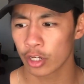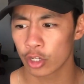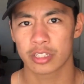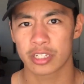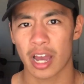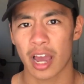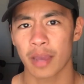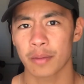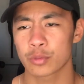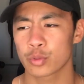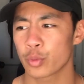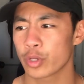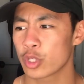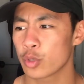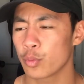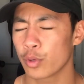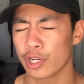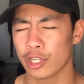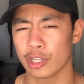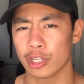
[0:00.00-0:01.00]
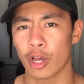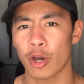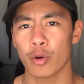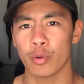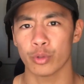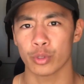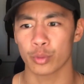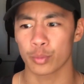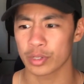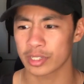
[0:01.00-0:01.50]
The times where you were
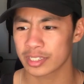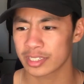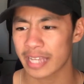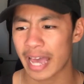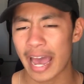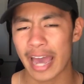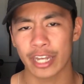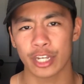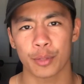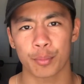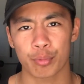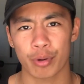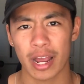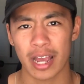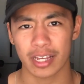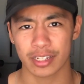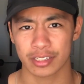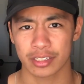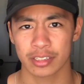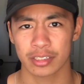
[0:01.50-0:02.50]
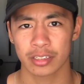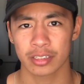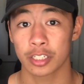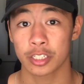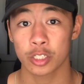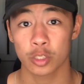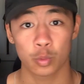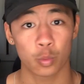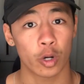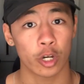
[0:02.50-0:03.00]
alone, you were sad, depressed,
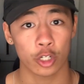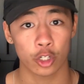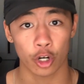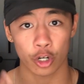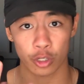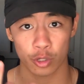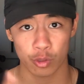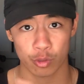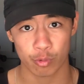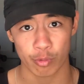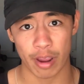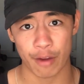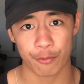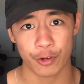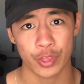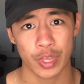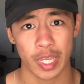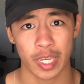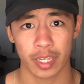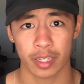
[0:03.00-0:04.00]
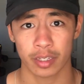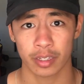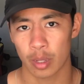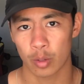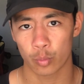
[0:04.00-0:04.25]
this is what got you through everything.